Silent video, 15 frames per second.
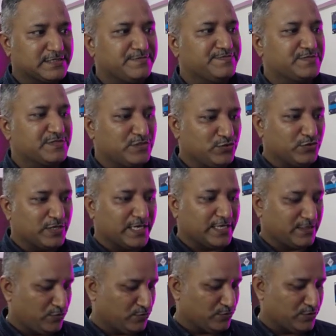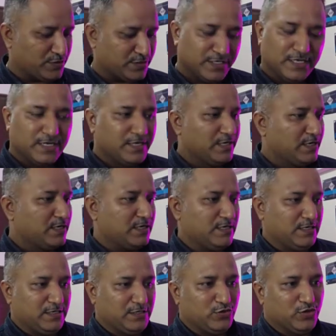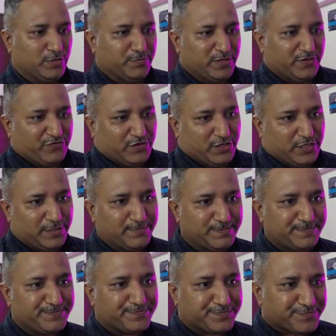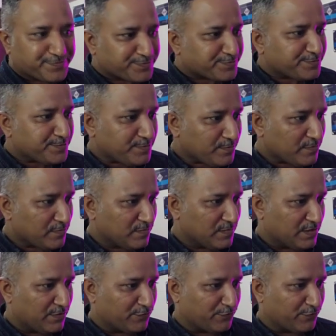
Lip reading: You can use your preferred way